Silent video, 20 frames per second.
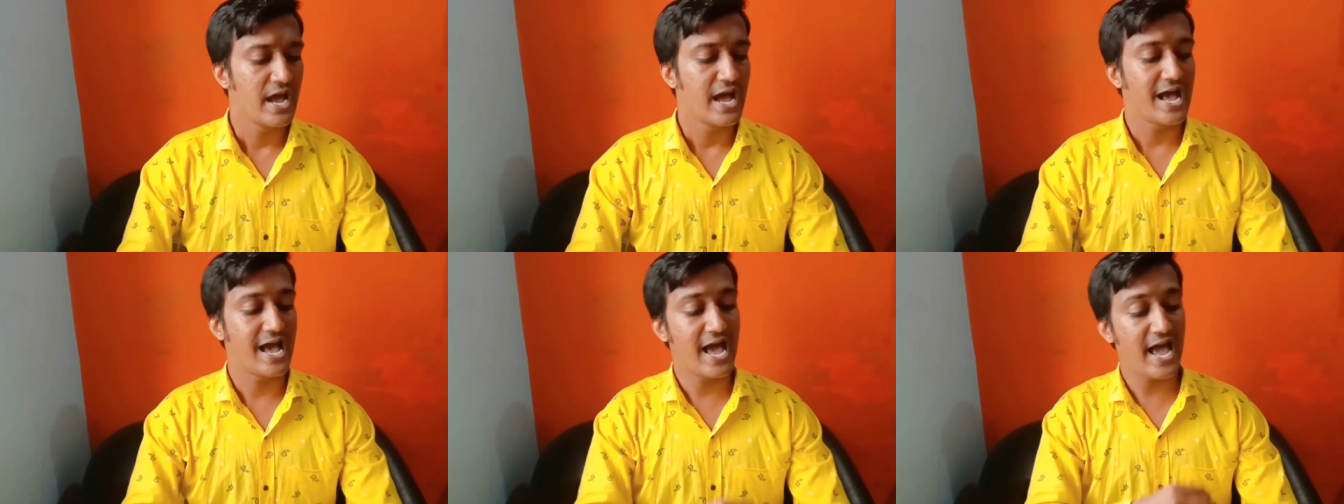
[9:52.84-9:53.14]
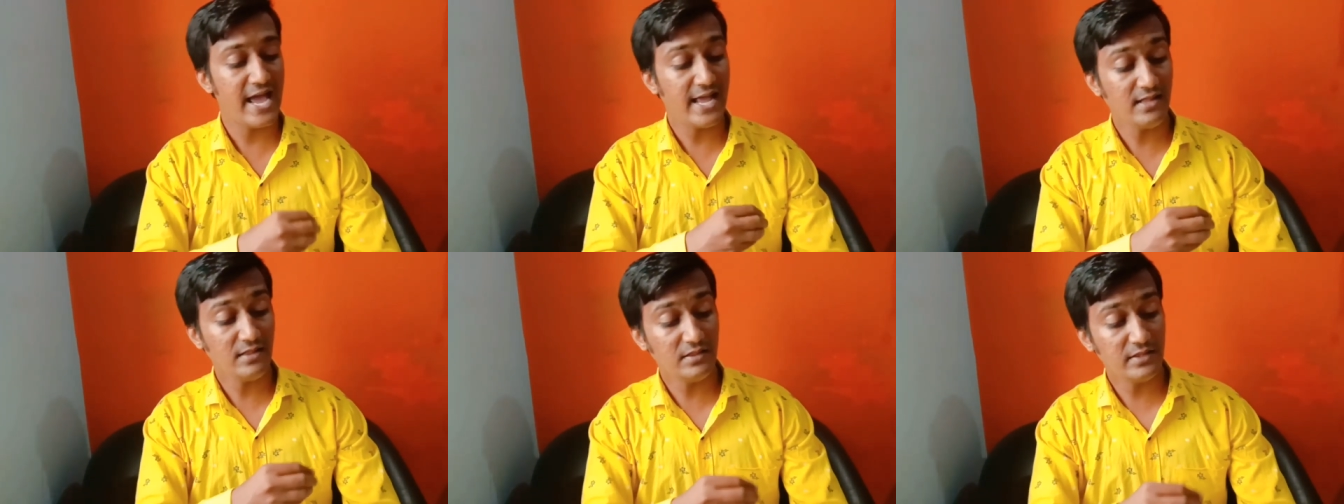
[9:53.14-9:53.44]

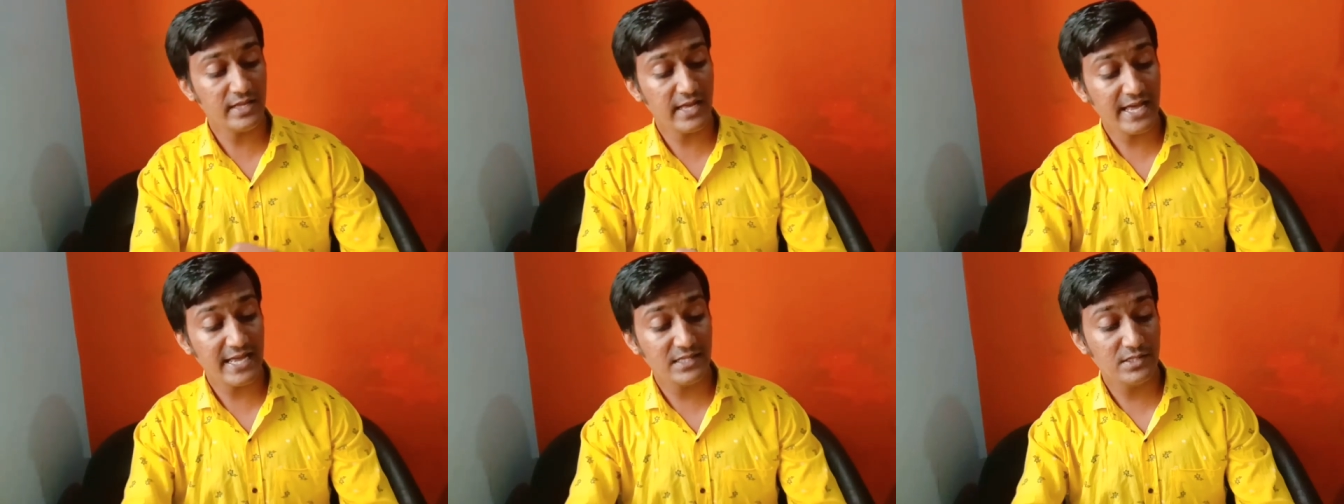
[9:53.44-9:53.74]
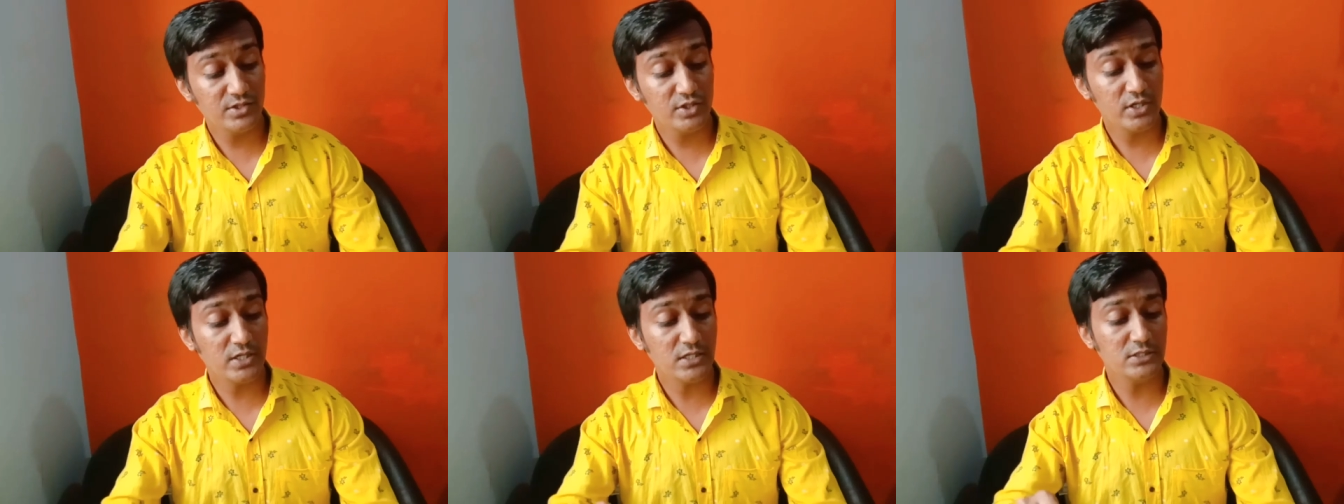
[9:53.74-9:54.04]
And the
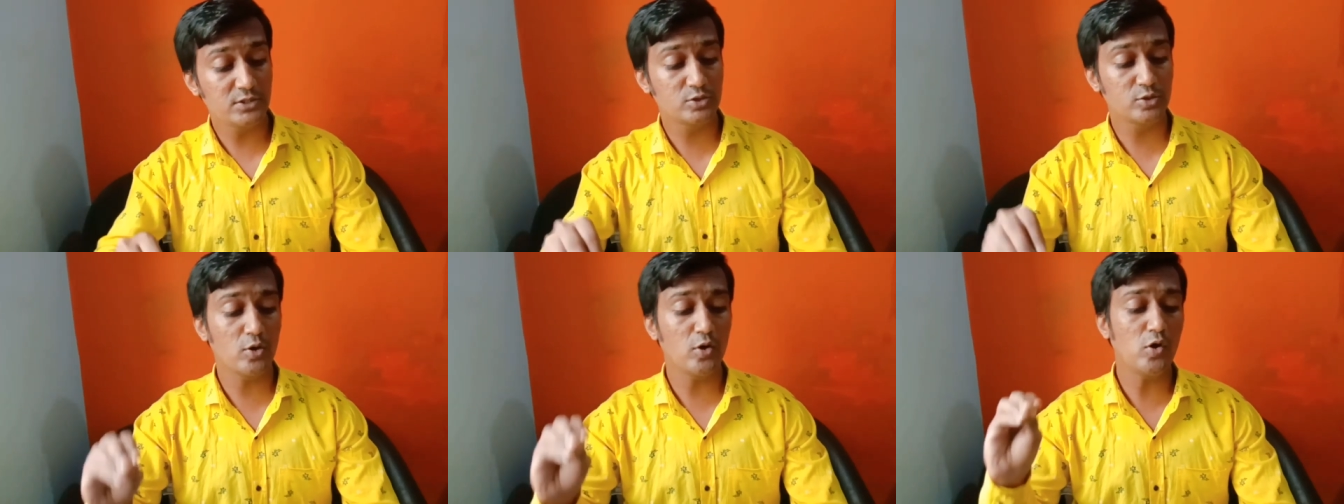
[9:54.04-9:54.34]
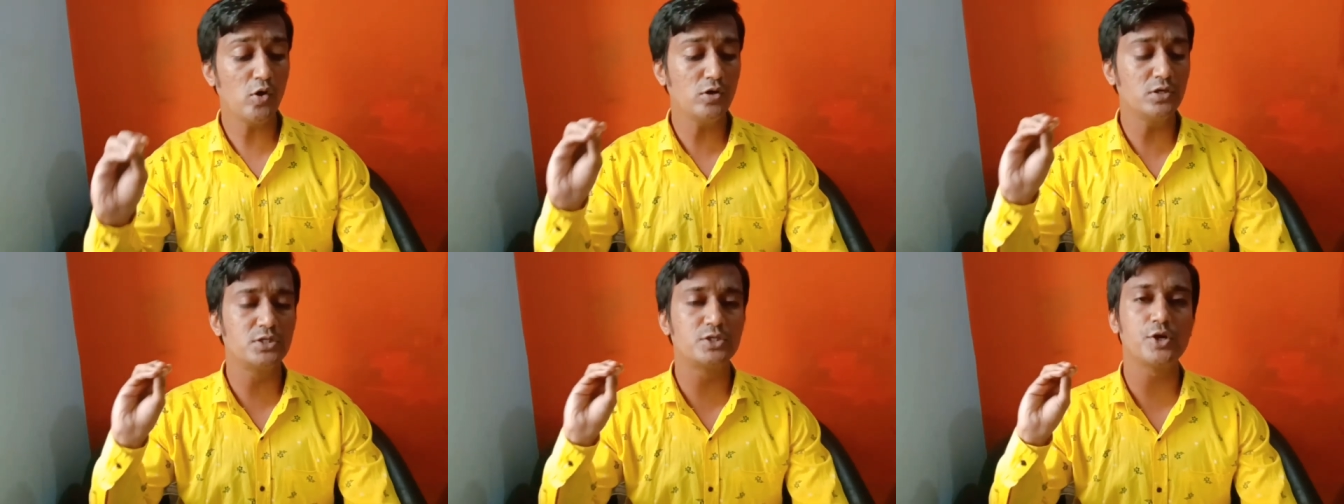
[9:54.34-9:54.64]
angel
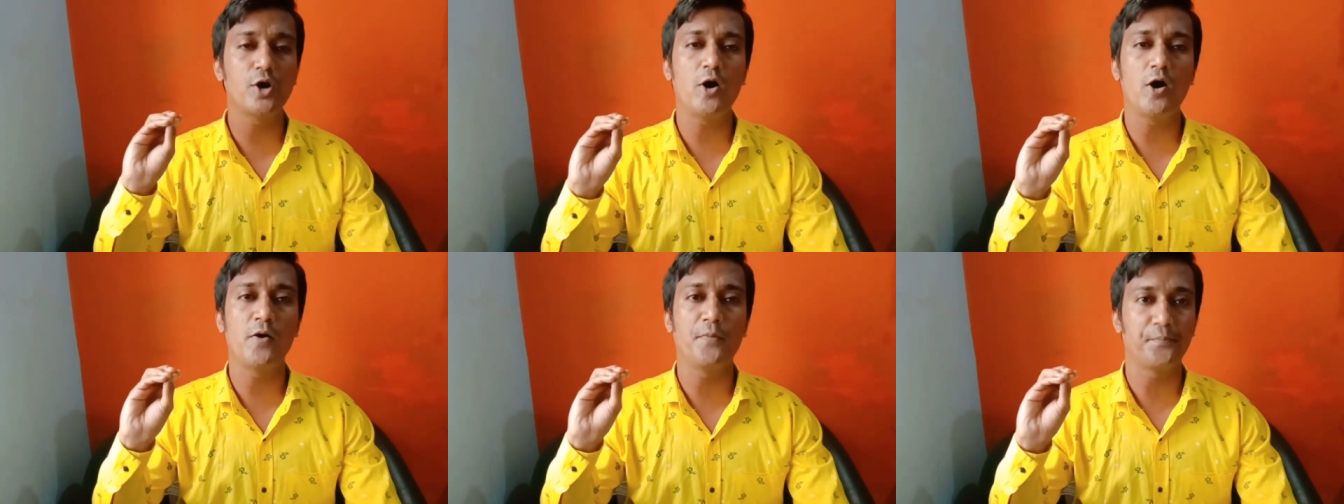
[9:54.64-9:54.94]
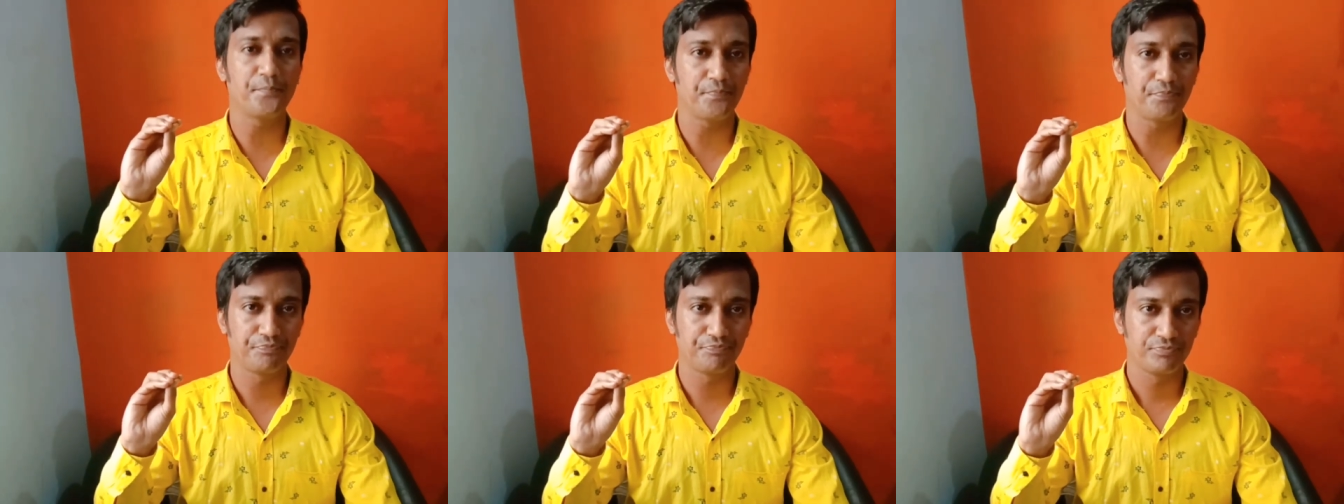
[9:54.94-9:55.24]
told
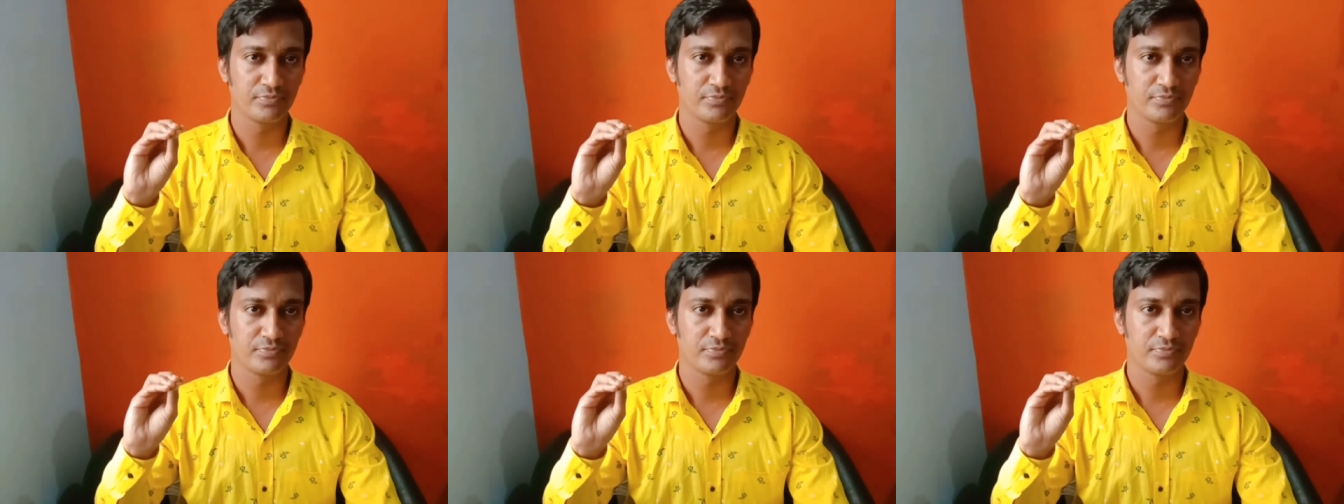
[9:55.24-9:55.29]
Tom.